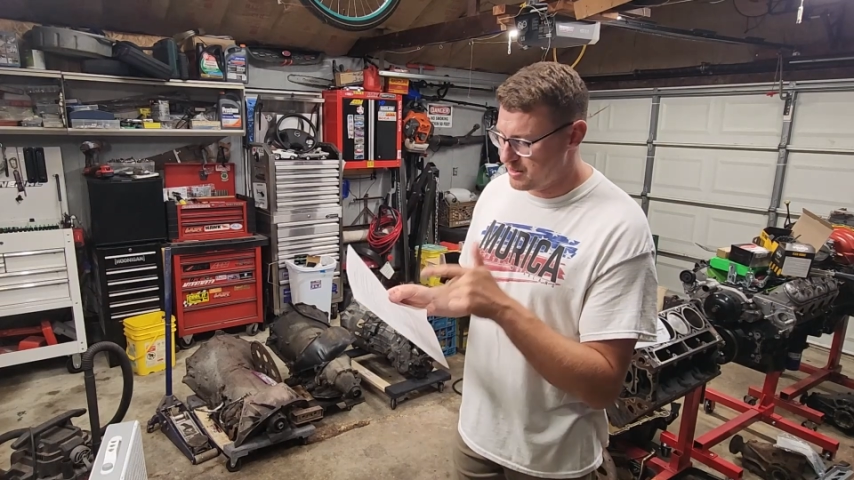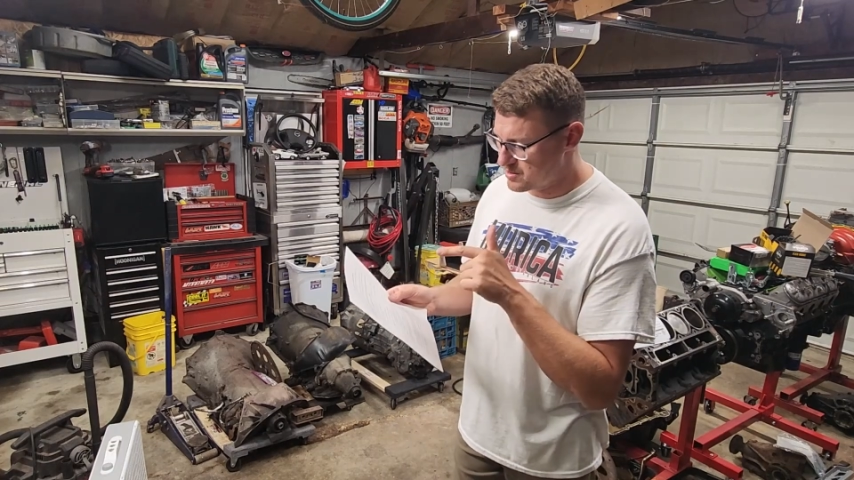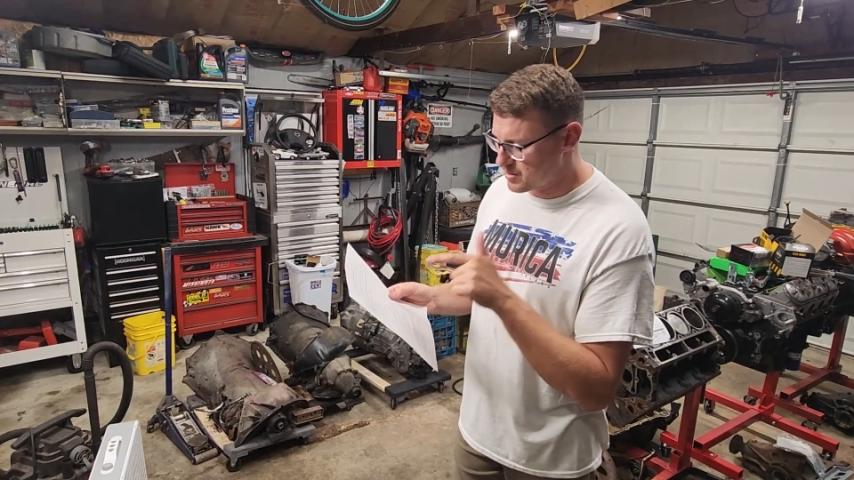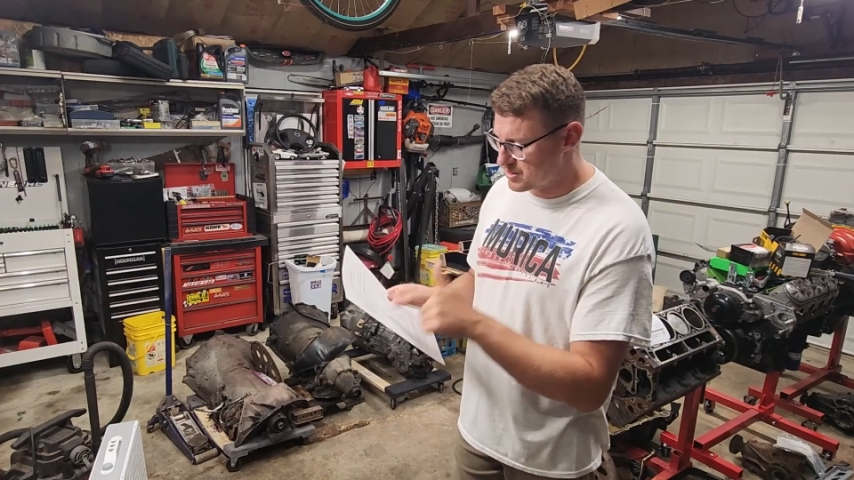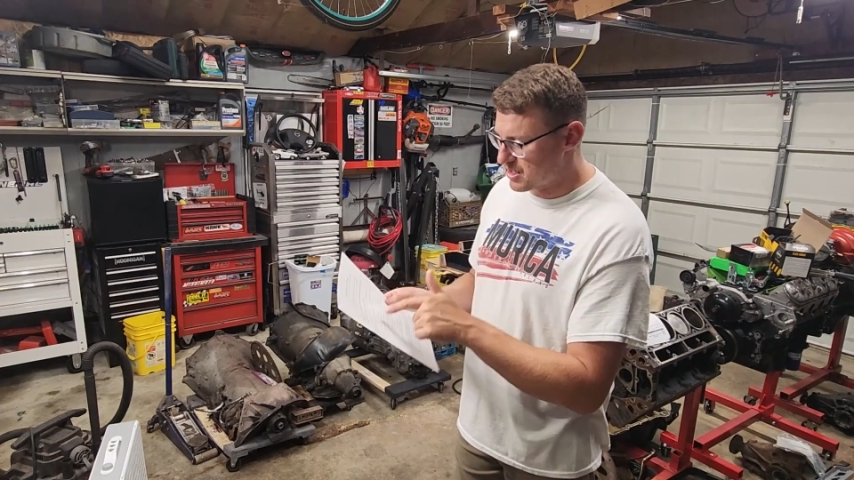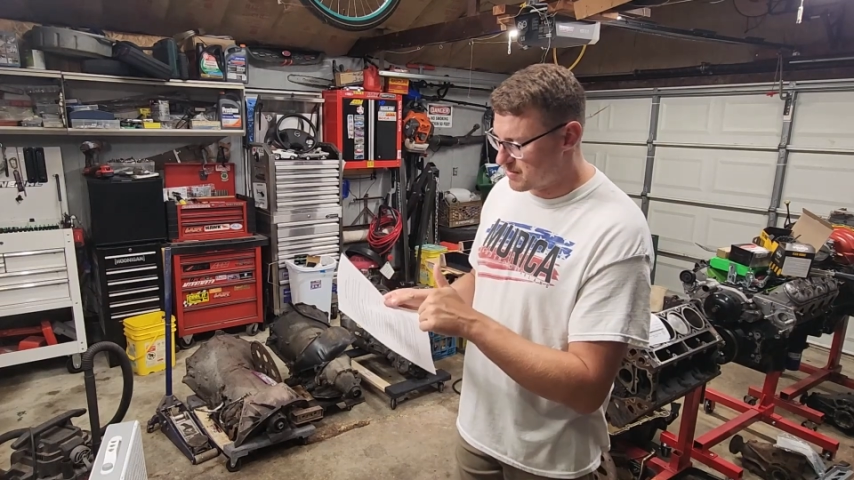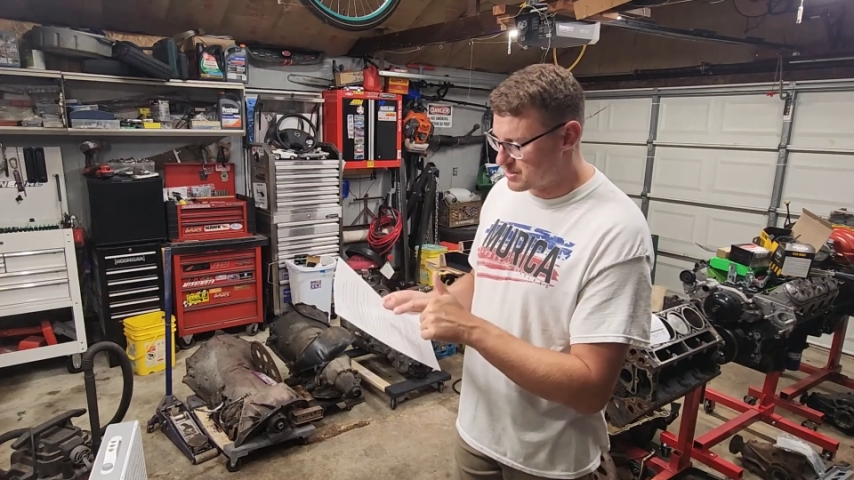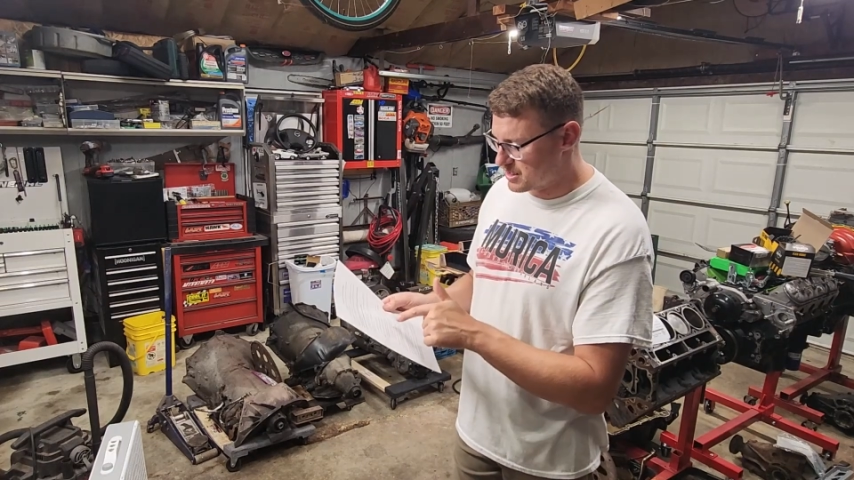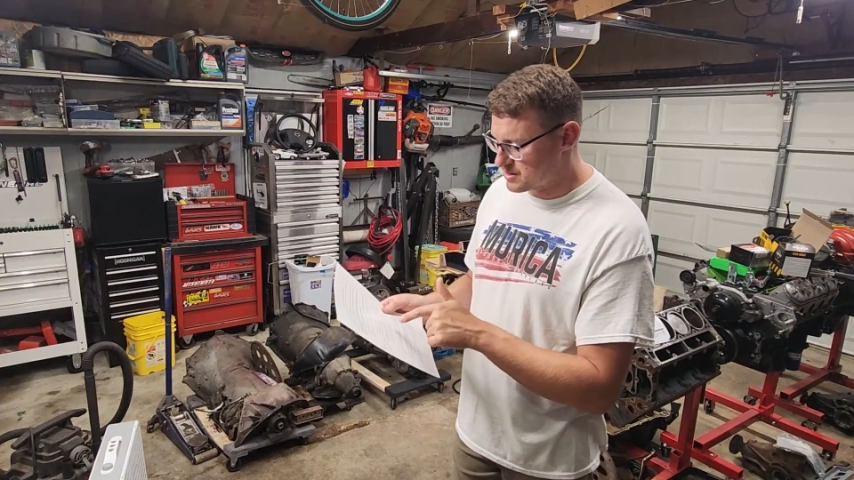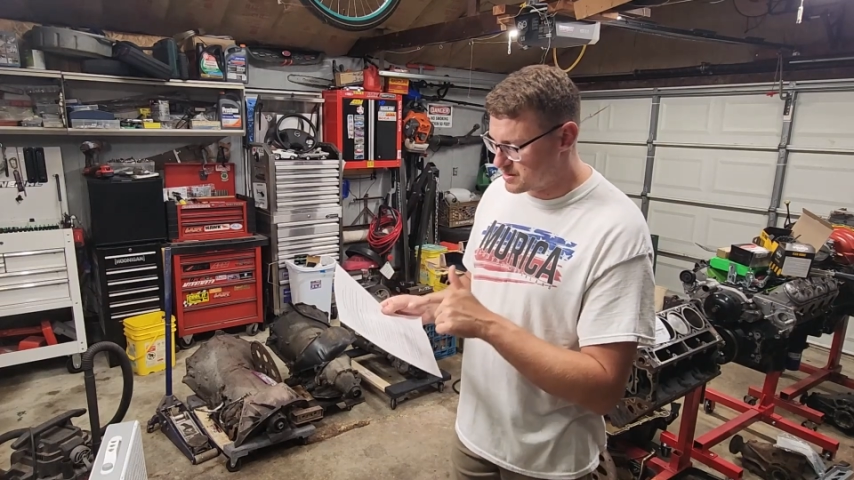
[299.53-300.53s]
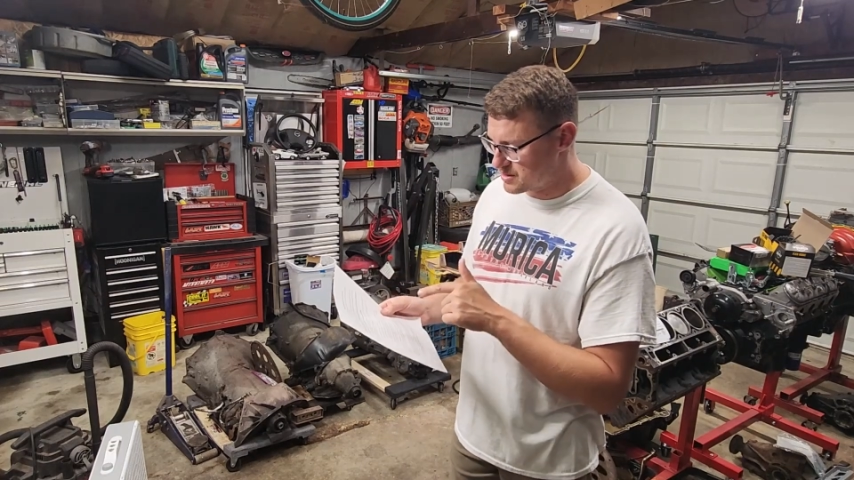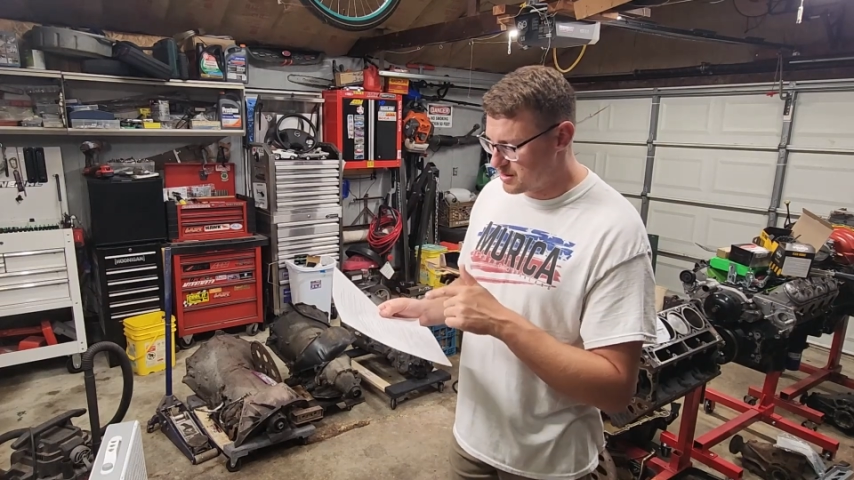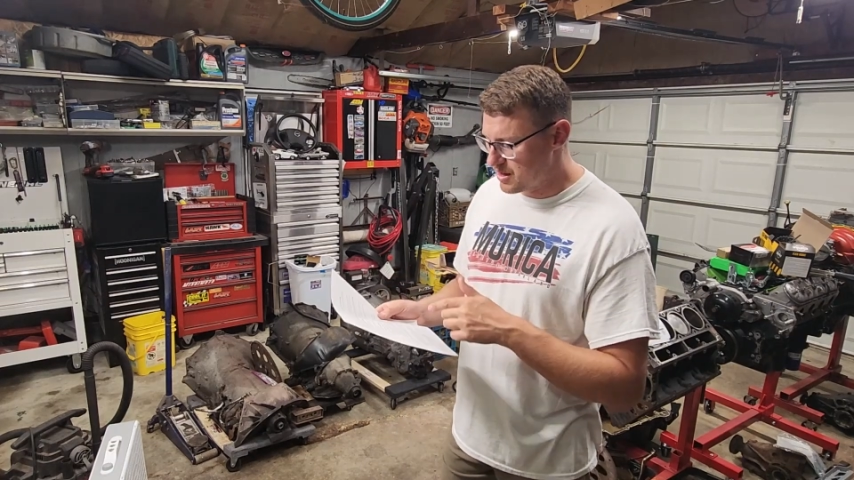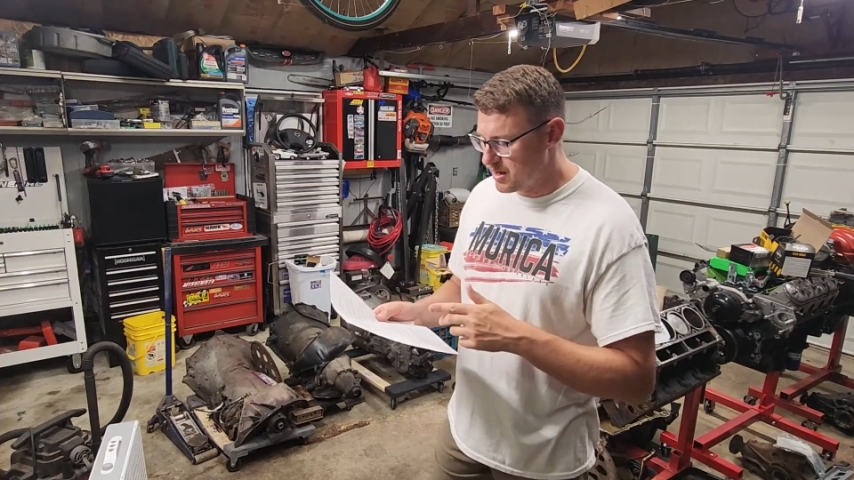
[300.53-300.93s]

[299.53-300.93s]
is with a driver's license.